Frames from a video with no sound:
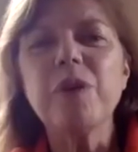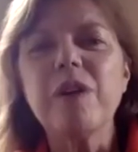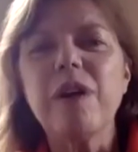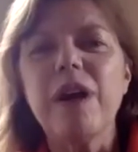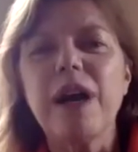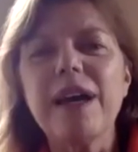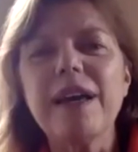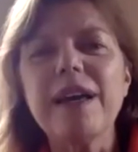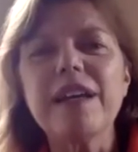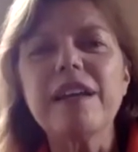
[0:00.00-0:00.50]

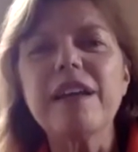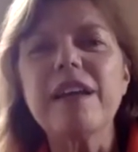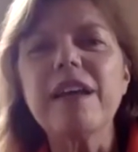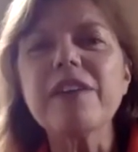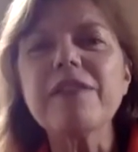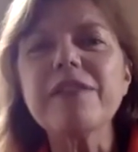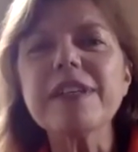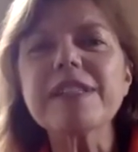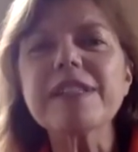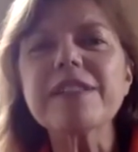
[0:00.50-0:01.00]
A lot
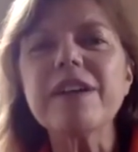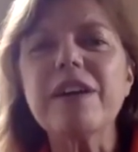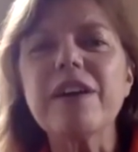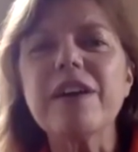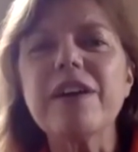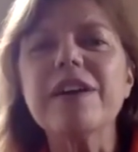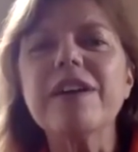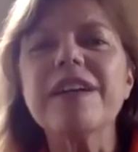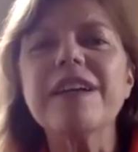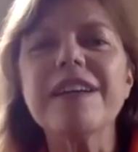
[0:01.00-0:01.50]
of us
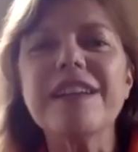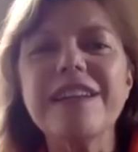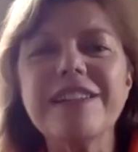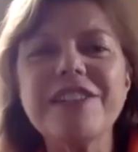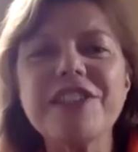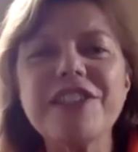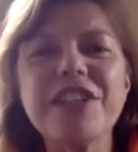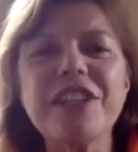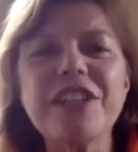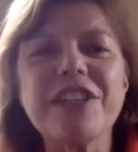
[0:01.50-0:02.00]
are in
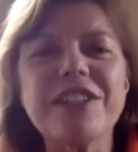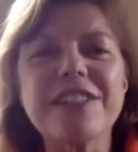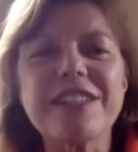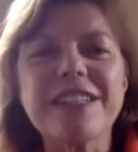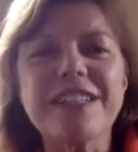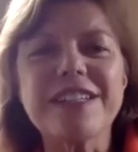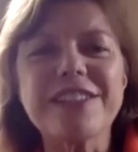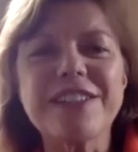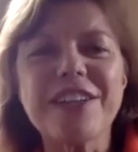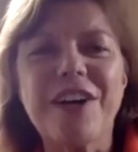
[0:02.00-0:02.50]
tears
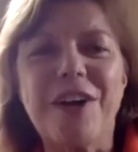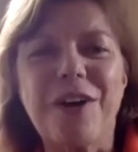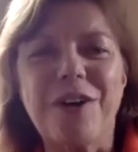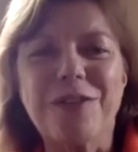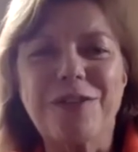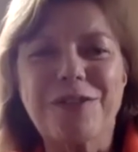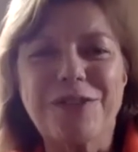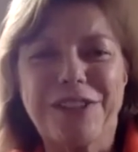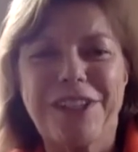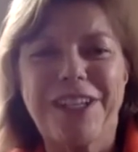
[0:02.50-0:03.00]

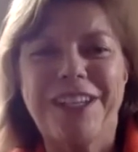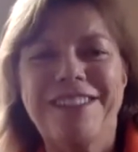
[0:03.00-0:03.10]
ourselves.